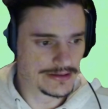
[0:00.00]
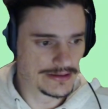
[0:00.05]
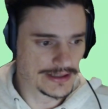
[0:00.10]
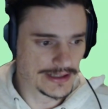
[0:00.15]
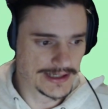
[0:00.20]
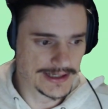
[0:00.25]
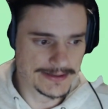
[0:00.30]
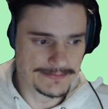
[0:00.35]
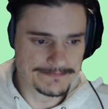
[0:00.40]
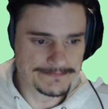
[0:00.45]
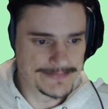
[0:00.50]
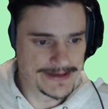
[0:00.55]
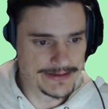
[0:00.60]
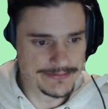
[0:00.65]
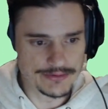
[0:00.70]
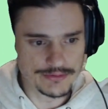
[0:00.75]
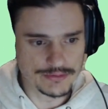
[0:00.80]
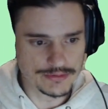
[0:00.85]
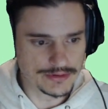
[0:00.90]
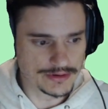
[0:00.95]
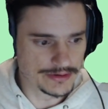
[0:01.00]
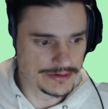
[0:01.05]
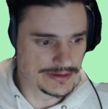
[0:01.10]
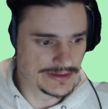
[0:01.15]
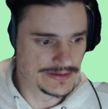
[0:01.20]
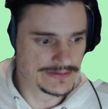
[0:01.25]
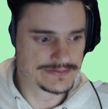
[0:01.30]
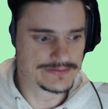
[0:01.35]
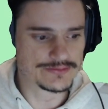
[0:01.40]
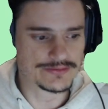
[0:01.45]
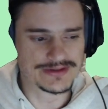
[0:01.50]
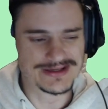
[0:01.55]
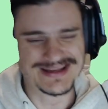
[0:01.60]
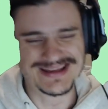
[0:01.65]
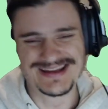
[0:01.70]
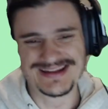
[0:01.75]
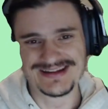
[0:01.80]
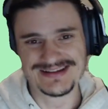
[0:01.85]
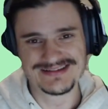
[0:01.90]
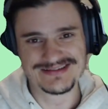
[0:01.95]
Maybe we'll go into it
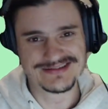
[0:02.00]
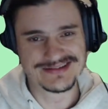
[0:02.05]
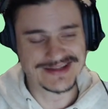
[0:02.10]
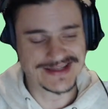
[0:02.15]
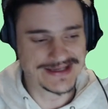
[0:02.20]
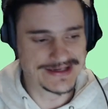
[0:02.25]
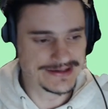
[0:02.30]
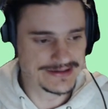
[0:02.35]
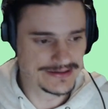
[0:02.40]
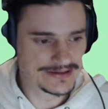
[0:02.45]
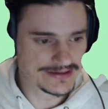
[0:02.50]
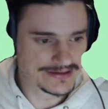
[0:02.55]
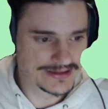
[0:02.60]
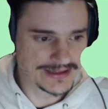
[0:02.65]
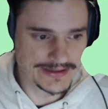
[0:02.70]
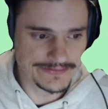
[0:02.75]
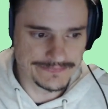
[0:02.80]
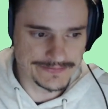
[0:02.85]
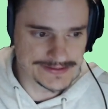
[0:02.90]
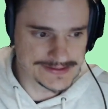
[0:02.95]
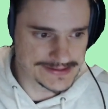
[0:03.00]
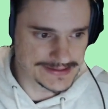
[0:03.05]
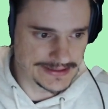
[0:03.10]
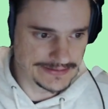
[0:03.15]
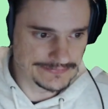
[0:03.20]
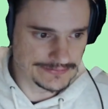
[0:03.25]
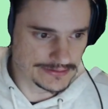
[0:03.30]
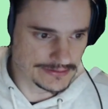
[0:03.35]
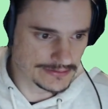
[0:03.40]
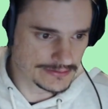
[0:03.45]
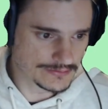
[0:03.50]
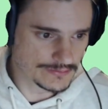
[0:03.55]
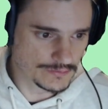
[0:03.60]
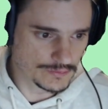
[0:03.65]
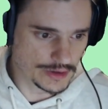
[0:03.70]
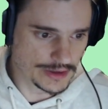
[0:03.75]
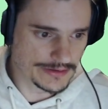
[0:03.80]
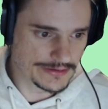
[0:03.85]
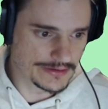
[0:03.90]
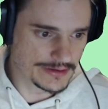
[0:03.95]
again later if it's even
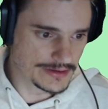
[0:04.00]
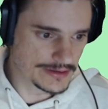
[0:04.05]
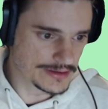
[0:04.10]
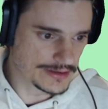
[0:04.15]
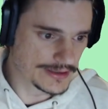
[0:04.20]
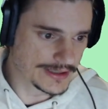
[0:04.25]
worth it.